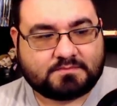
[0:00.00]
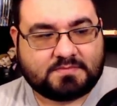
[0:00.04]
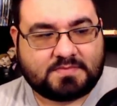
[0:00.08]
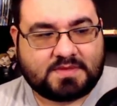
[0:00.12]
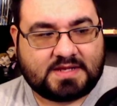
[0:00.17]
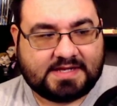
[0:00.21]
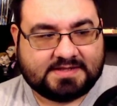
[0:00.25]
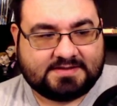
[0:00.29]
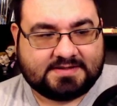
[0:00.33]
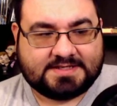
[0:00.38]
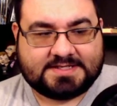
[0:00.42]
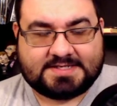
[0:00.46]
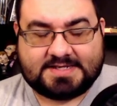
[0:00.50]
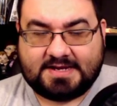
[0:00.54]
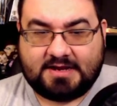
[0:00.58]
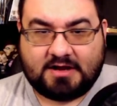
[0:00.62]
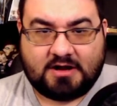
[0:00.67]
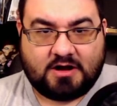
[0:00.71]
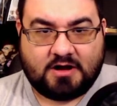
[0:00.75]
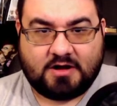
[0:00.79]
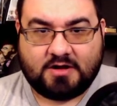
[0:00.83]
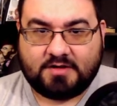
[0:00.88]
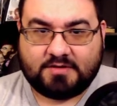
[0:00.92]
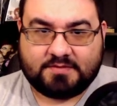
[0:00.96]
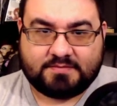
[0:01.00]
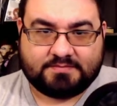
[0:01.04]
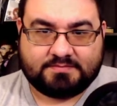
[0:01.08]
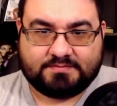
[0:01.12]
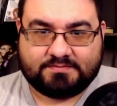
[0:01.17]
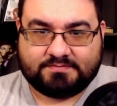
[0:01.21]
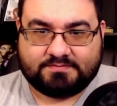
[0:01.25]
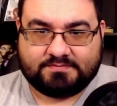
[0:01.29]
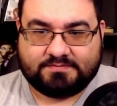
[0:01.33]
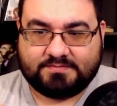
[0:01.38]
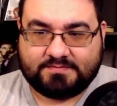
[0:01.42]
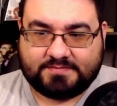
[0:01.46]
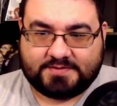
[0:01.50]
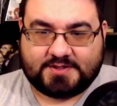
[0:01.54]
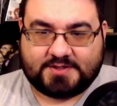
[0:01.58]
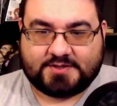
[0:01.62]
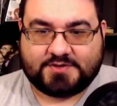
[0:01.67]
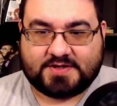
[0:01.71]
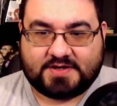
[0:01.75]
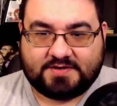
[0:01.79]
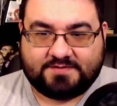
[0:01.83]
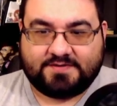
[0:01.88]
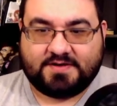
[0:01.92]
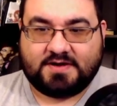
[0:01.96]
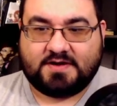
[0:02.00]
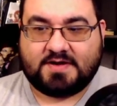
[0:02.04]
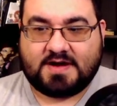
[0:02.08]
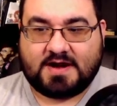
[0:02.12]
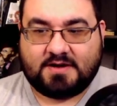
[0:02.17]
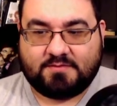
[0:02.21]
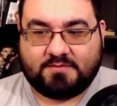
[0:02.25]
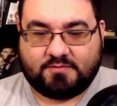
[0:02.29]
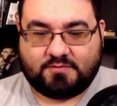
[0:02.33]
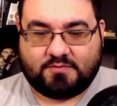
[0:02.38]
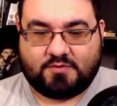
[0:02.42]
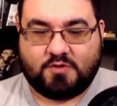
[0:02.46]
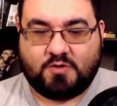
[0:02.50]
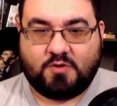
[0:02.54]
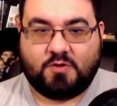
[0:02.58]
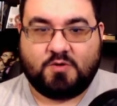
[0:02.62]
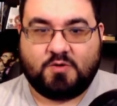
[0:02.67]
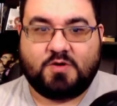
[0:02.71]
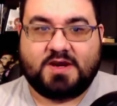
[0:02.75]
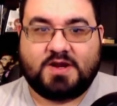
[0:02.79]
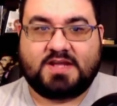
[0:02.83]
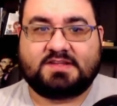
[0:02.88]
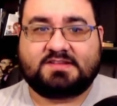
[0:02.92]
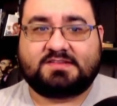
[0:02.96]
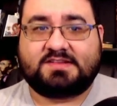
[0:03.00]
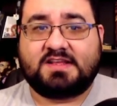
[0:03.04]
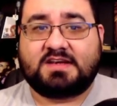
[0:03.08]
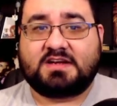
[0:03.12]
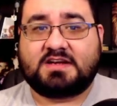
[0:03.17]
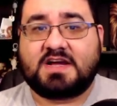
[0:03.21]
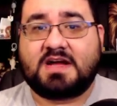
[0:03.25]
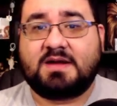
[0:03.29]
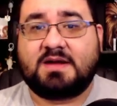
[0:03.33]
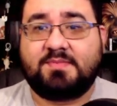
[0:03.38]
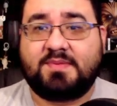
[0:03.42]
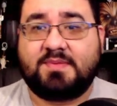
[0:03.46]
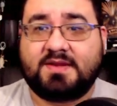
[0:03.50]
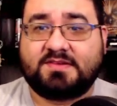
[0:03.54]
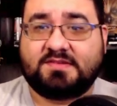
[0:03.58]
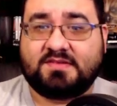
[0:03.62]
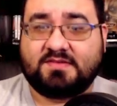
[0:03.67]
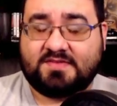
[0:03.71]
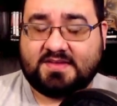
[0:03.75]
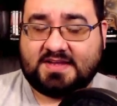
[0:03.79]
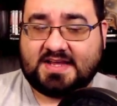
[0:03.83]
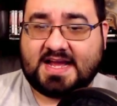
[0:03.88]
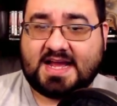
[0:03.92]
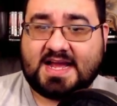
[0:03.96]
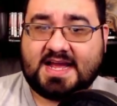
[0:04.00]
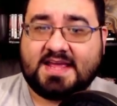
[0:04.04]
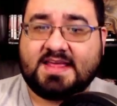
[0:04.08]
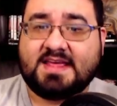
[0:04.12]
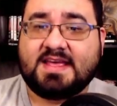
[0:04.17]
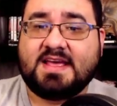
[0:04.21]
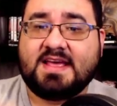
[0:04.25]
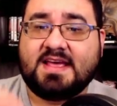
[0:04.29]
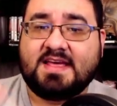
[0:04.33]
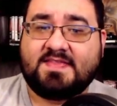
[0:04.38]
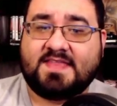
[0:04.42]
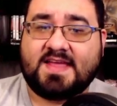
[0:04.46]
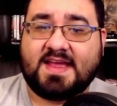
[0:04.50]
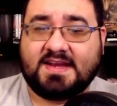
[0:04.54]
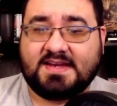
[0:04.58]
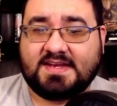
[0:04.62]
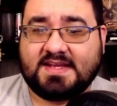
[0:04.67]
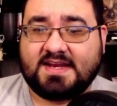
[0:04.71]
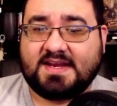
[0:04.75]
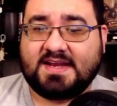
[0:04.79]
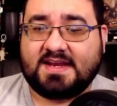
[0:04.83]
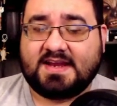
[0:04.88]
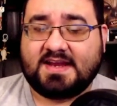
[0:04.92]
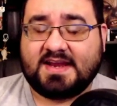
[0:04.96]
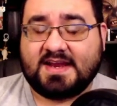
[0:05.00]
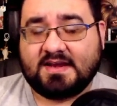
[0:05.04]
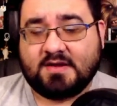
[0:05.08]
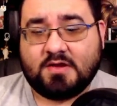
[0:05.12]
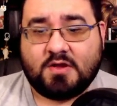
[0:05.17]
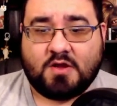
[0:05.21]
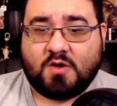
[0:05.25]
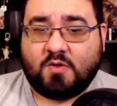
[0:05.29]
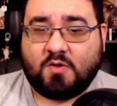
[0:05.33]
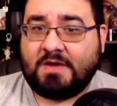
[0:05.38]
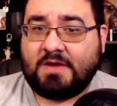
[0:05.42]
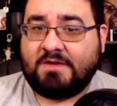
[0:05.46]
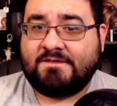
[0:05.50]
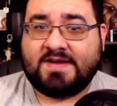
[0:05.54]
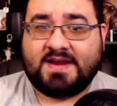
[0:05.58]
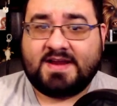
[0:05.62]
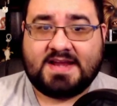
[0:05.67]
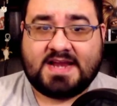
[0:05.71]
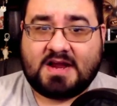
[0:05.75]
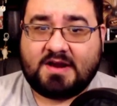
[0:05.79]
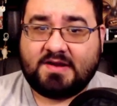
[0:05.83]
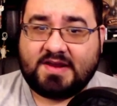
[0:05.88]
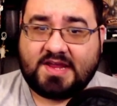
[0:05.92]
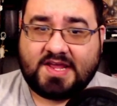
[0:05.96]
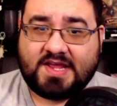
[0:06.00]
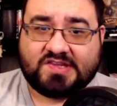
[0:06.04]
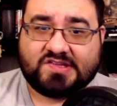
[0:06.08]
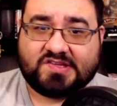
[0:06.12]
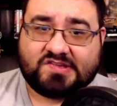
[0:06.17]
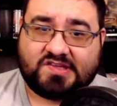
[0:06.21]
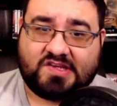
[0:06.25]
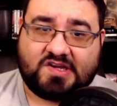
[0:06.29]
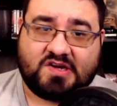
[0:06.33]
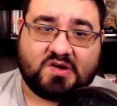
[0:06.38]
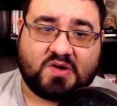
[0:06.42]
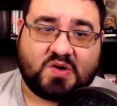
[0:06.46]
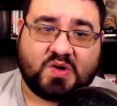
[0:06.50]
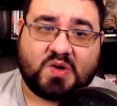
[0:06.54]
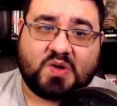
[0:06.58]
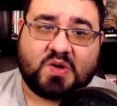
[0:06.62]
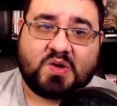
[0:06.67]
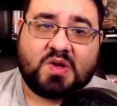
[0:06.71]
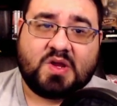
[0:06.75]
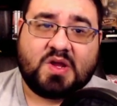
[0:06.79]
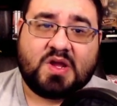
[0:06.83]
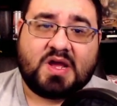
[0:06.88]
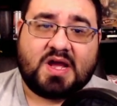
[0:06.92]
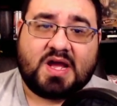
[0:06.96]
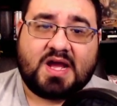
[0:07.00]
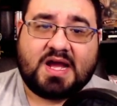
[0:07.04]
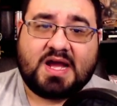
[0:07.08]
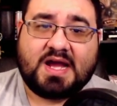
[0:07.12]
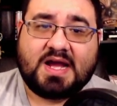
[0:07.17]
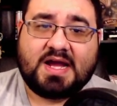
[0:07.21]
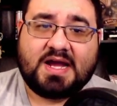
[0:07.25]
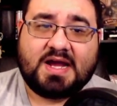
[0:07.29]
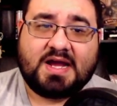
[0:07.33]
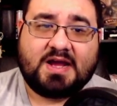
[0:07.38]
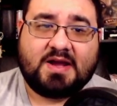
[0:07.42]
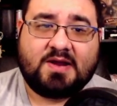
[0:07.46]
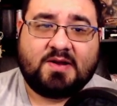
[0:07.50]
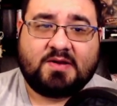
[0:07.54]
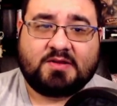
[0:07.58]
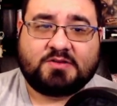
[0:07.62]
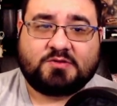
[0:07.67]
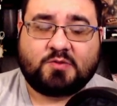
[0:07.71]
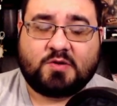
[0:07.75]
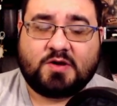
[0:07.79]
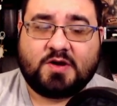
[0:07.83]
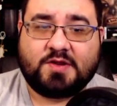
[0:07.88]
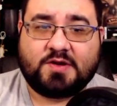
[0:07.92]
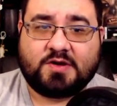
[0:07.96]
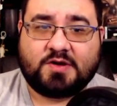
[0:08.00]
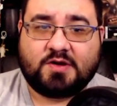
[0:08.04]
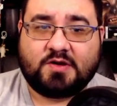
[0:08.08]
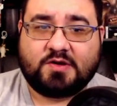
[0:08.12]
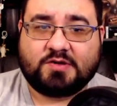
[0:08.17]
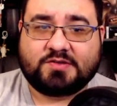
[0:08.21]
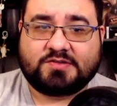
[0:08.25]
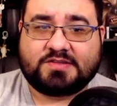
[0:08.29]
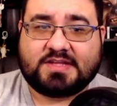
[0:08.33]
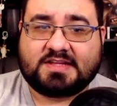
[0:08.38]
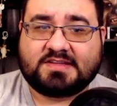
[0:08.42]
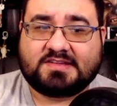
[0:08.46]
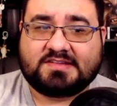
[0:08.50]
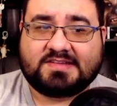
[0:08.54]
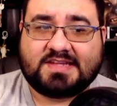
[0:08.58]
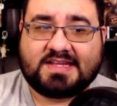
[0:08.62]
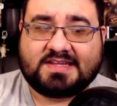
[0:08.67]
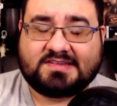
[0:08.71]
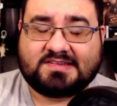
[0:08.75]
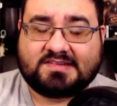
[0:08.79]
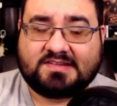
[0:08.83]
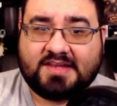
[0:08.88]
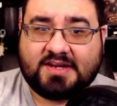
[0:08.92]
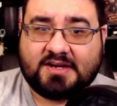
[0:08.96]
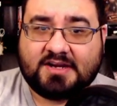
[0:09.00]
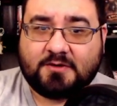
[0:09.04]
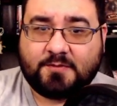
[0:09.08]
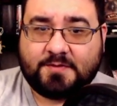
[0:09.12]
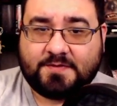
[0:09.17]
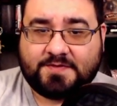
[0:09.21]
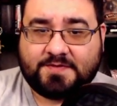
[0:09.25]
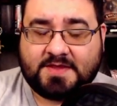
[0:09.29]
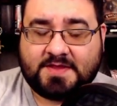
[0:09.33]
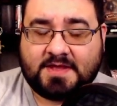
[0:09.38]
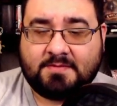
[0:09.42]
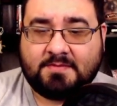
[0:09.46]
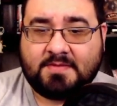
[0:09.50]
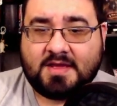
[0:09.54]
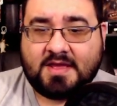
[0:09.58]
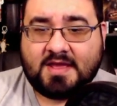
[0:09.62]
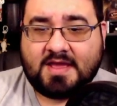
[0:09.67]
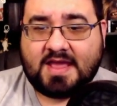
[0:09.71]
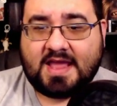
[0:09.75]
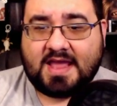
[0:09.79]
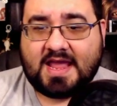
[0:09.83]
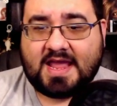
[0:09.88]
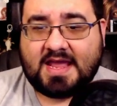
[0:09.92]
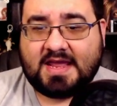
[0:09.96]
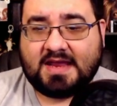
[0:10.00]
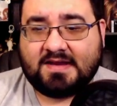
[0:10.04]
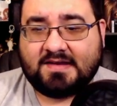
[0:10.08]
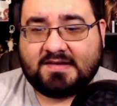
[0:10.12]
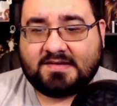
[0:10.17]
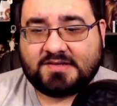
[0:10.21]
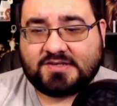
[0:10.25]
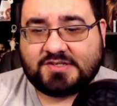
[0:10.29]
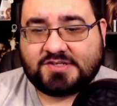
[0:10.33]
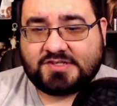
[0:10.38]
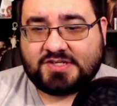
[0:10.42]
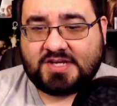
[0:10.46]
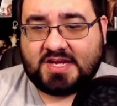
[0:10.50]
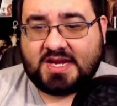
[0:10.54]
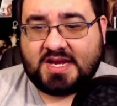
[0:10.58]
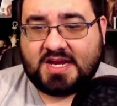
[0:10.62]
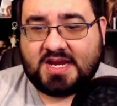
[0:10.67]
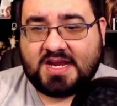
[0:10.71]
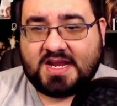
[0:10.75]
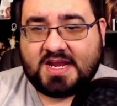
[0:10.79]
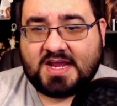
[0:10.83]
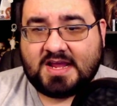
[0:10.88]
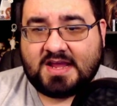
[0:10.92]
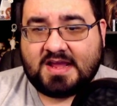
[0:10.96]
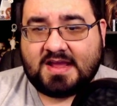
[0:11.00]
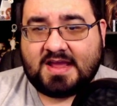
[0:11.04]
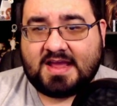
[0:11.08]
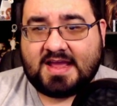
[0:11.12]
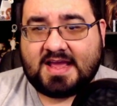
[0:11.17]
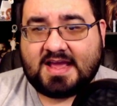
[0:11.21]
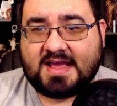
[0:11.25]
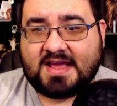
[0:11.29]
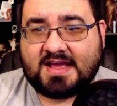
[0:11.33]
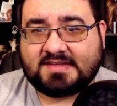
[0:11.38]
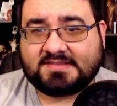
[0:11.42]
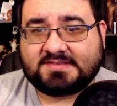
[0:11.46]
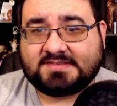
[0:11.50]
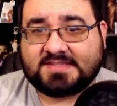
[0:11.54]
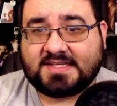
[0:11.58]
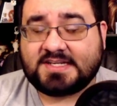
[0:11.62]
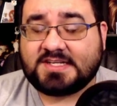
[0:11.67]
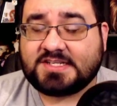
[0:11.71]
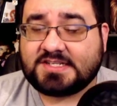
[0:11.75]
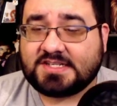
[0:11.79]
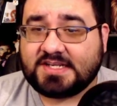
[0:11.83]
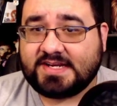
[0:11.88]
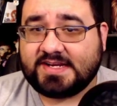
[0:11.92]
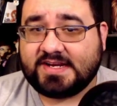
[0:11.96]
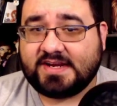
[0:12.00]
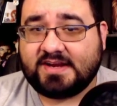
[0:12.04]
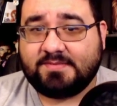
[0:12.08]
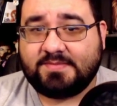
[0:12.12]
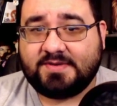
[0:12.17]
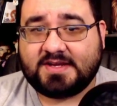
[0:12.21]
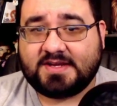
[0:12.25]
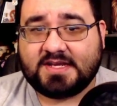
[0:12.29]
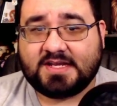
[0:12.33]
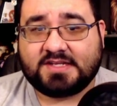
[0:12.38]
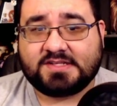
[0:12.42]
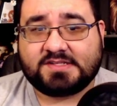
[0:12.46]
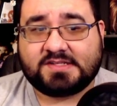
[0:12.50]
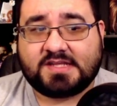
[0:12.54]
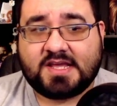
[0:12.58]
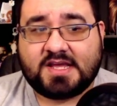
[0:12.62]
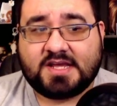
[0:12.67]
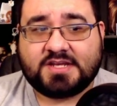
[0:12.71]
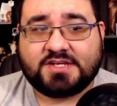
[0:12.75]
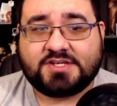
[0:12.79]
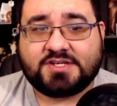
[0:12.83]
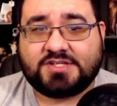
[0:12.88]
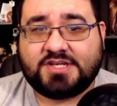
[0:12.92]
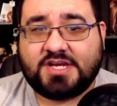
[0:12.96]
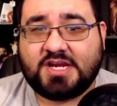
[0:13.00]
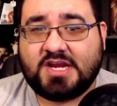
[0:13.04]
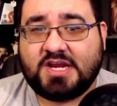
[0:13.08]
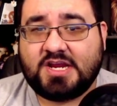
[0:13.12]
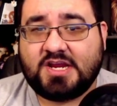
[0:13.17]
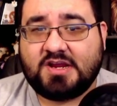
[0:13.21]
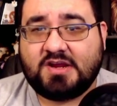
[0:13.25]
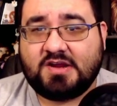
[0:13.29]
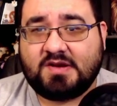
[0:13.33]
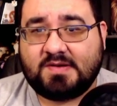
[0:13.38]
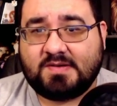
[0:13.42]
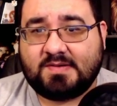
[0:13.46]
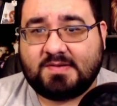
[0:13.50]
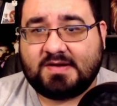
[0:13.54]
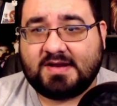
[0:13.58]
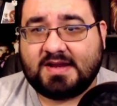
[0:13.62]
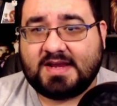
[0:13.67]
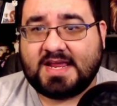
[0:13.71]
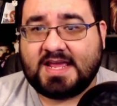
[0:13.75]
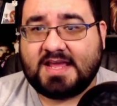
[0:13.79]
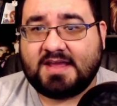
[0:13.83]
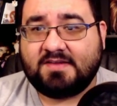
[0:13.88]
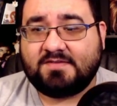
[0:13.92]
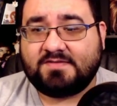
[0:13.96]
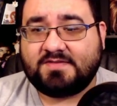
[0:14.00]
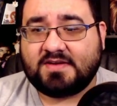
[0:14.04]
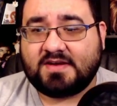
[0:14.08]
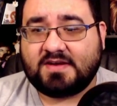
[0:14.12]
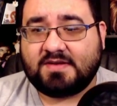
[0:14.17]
Essentially, all they're trying to figure out who is the accomplice of the guy that did it. And we find out it's the girl. It's one of the girls that's there with them. And she essentially did it because she lived